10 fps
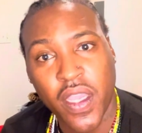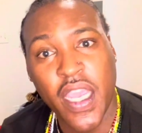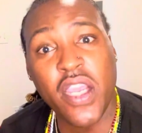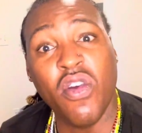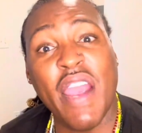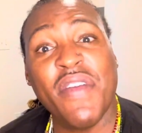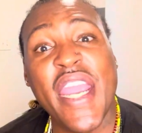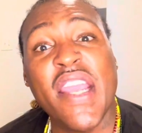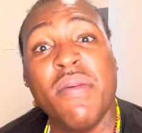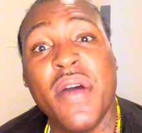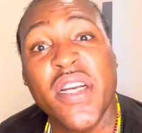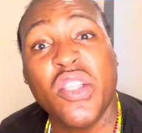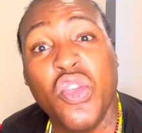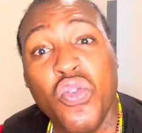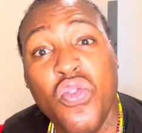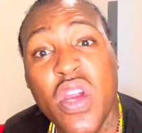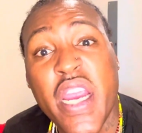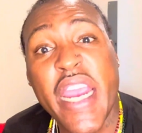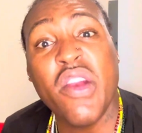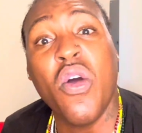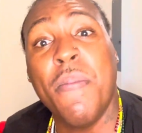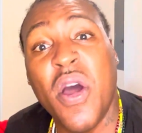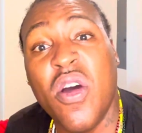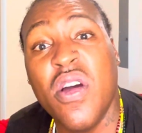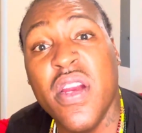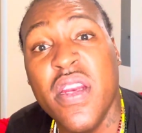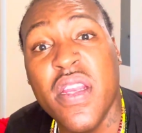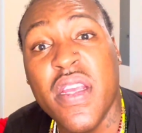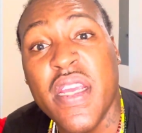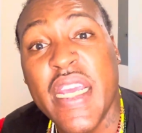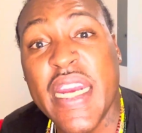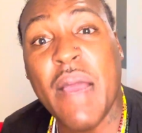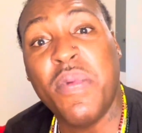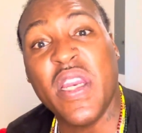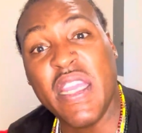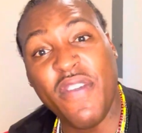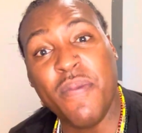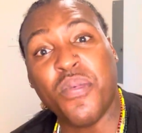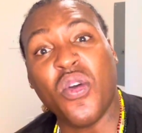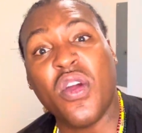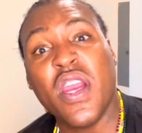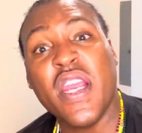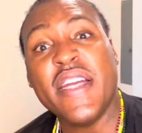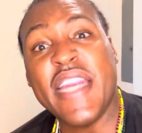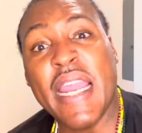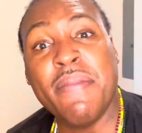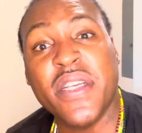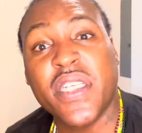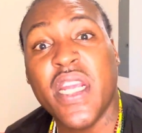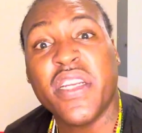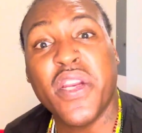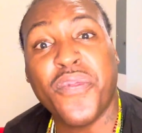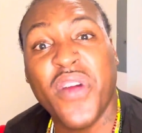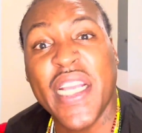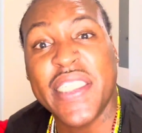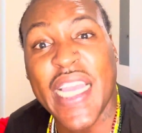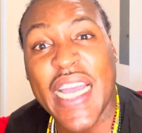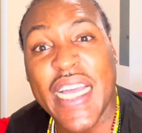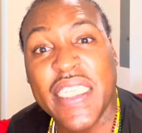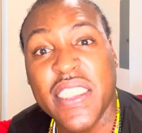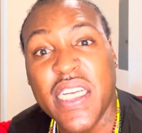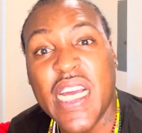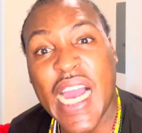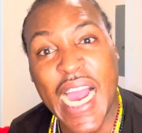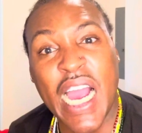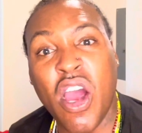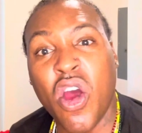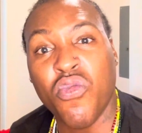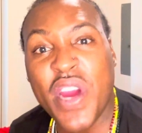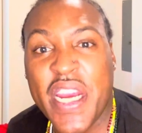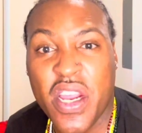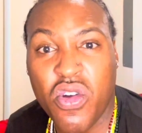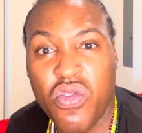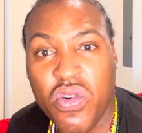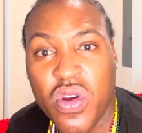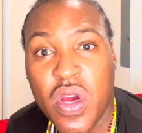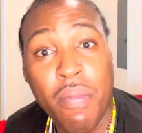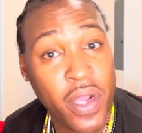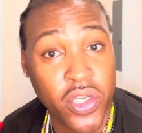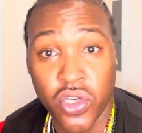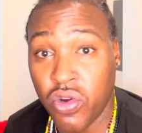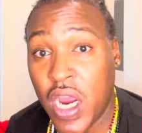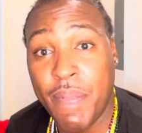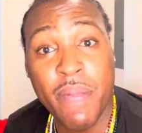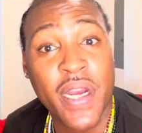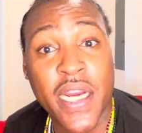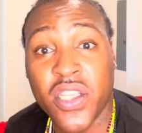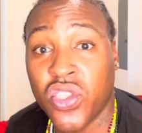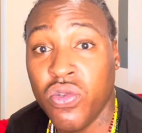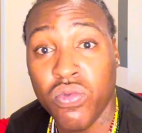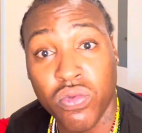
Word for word: He gonna have an increment or two and on bond. And I believe he brought damage to the franchise of iHeartRadio, because you know how people like to sue.